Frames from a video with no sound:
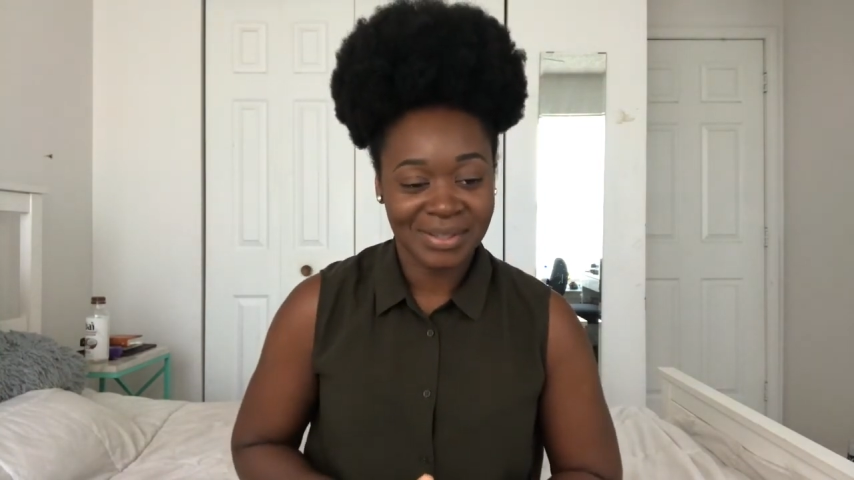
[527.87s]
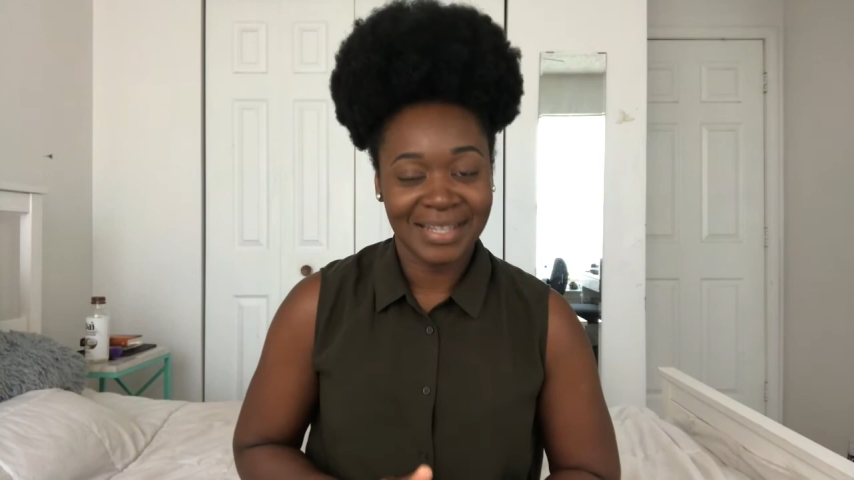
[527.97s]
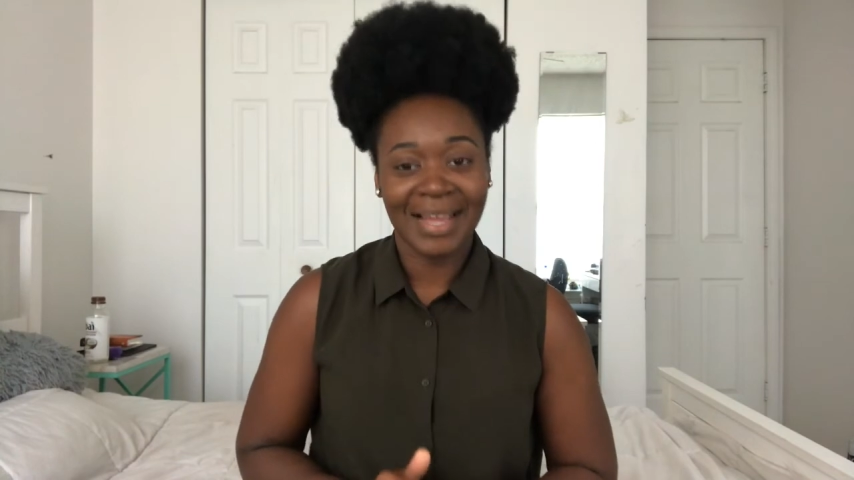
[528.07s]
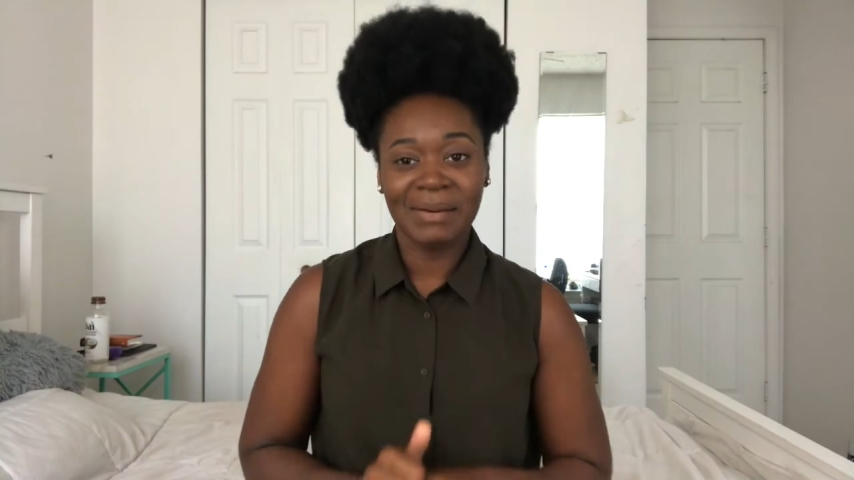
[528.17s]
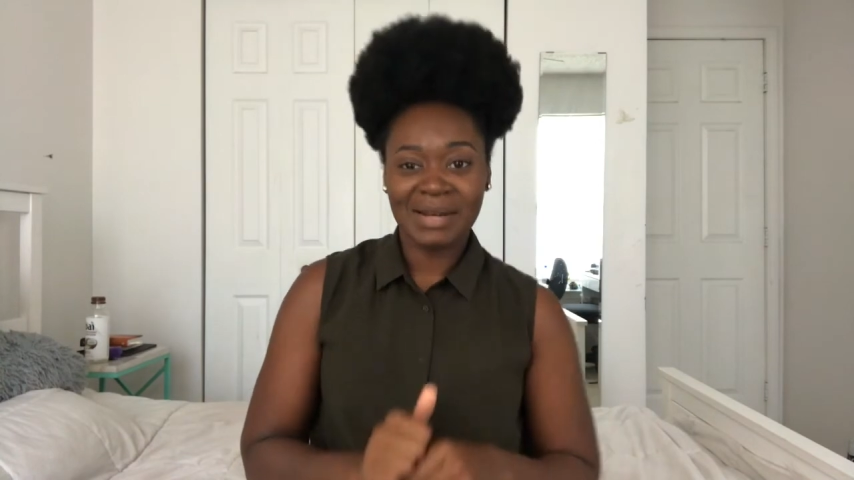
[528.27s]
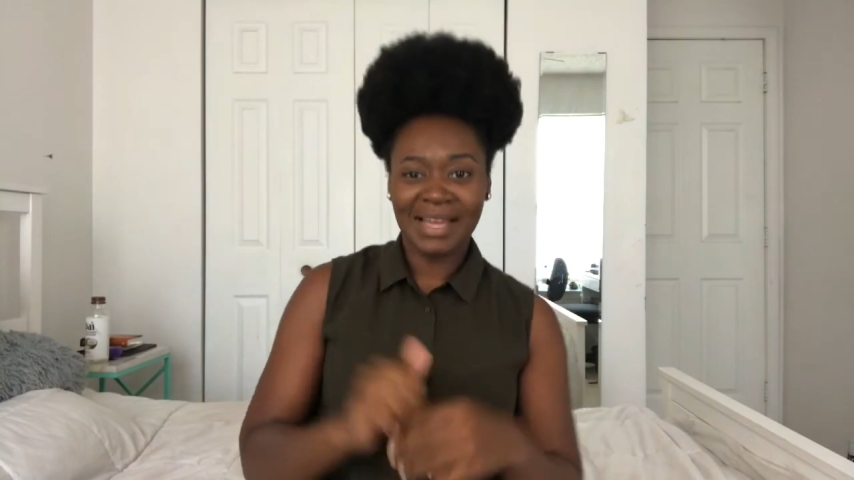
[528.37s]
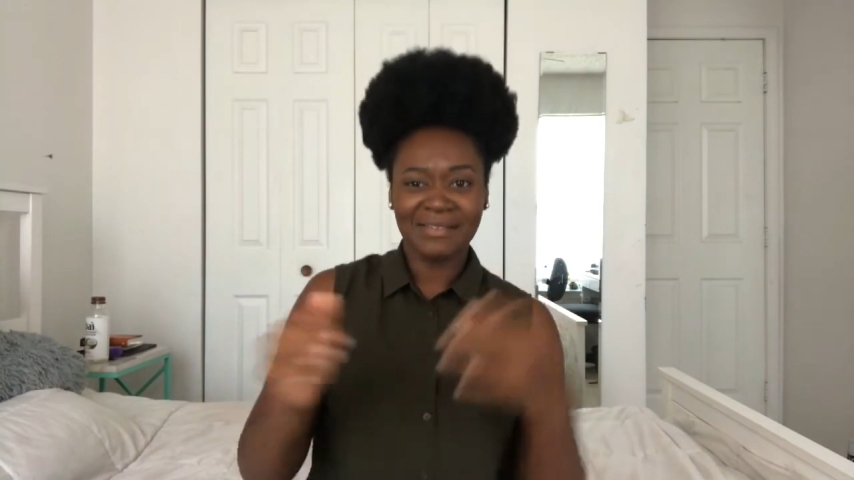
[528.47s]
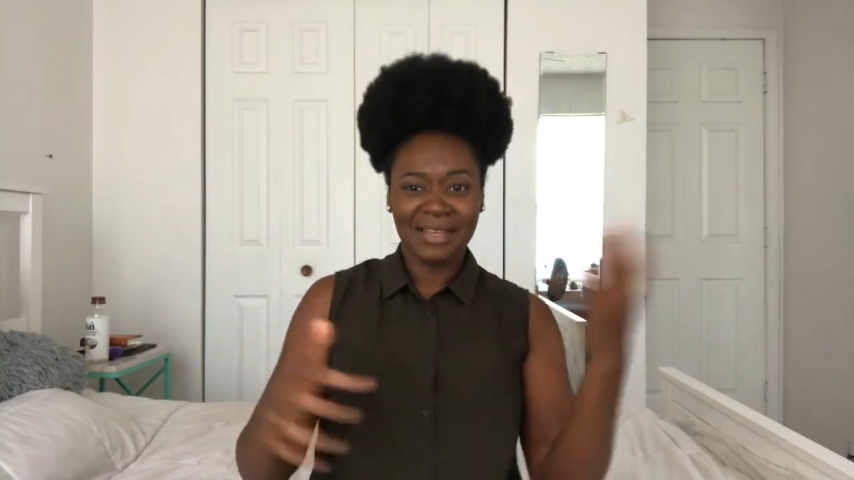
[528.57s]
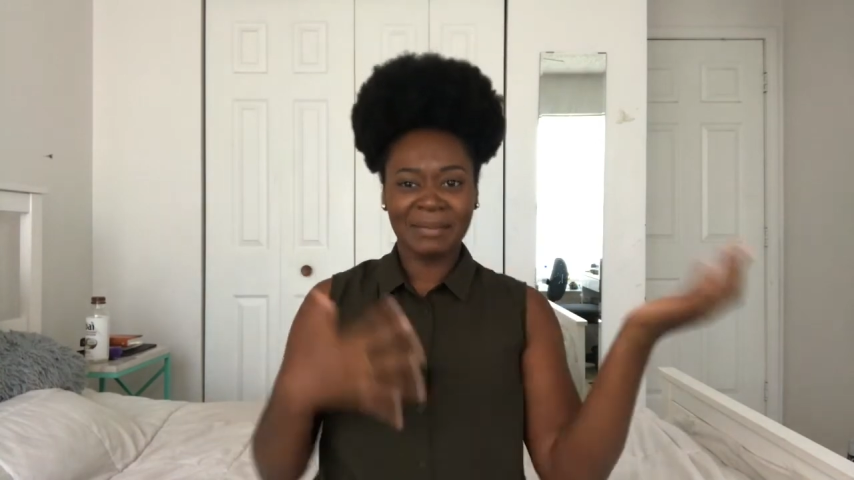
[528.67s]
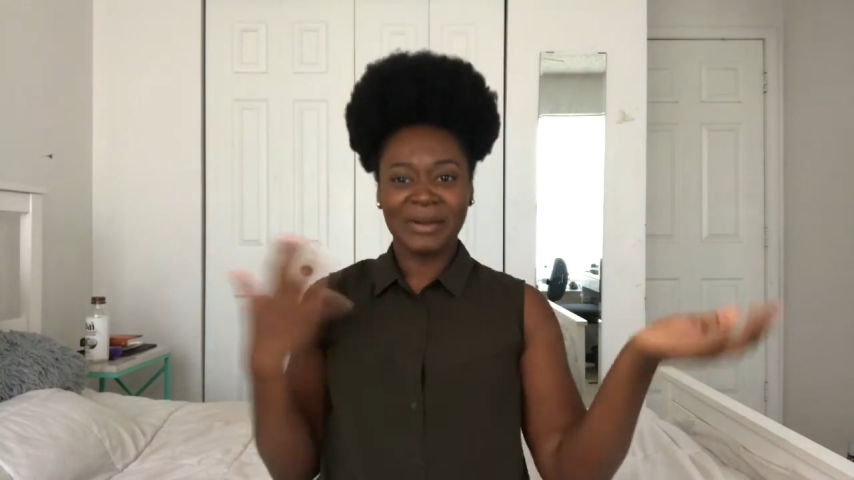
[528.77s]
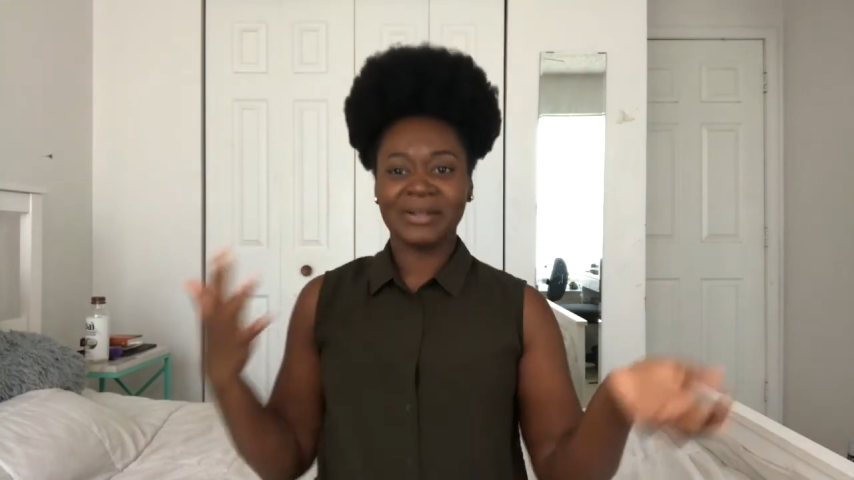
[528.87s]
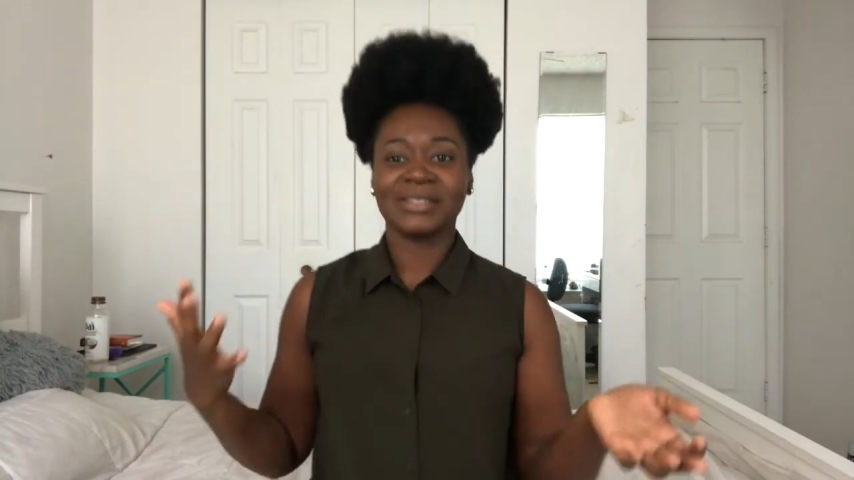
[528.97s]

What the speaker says: that I would have like better